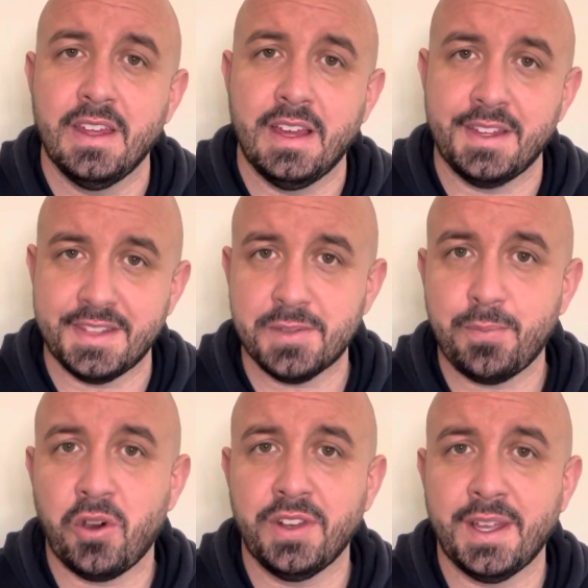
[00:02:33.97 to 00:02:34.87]
At this
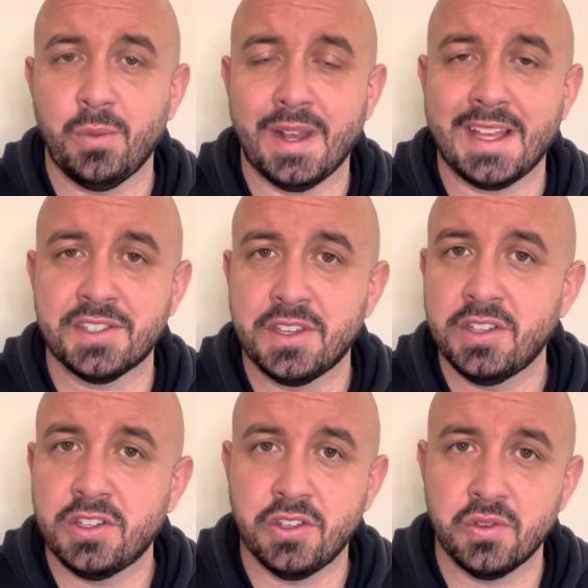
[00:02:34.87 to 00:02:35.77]
point, it will ask you
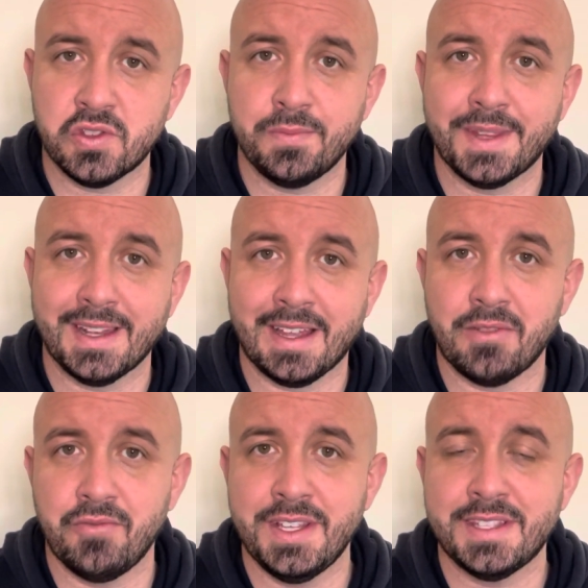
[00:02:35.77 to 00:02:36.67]
to do something like
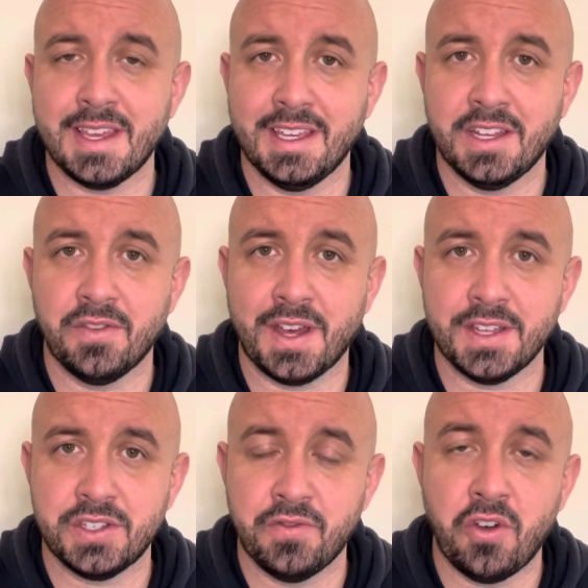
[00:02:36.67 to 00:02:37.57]
reset your
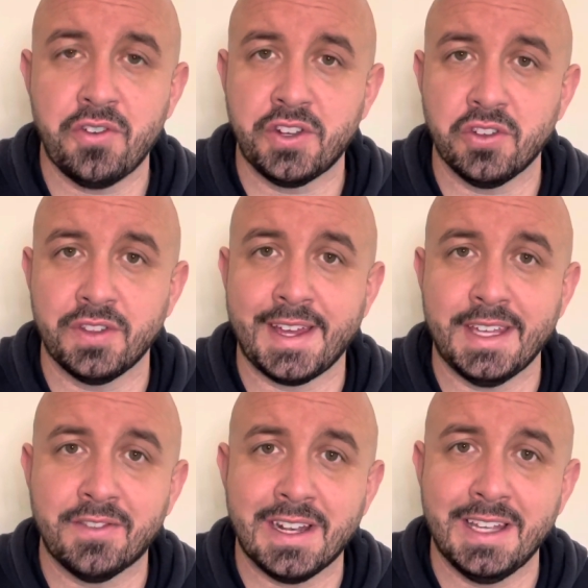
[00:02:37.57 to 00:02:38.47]
device. You've already done that,
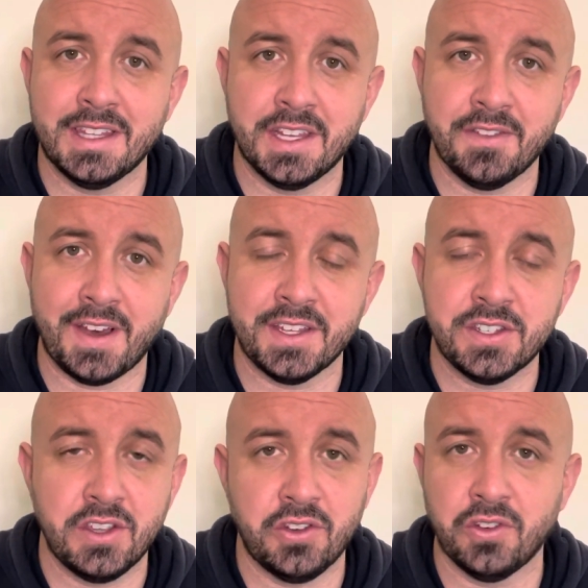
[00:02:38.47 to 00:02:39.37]
you've cleared the device,
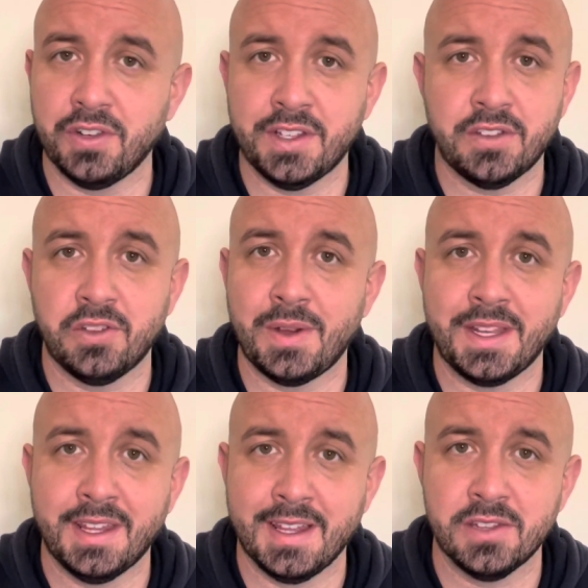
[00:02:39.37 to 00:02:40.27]
you don't need to do
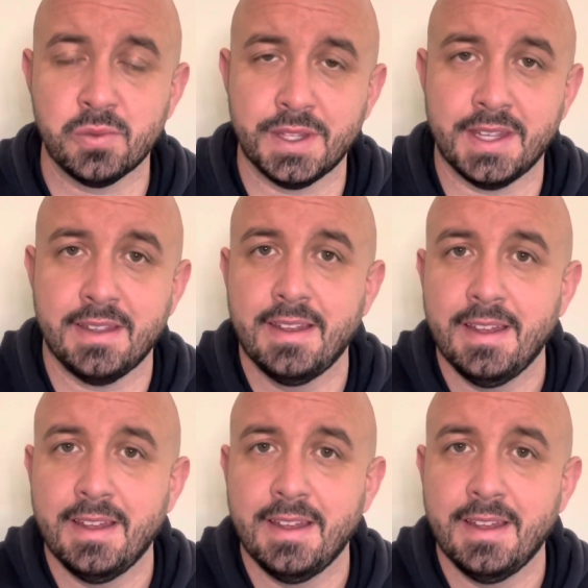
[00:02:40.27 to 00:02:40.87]
anything else with it.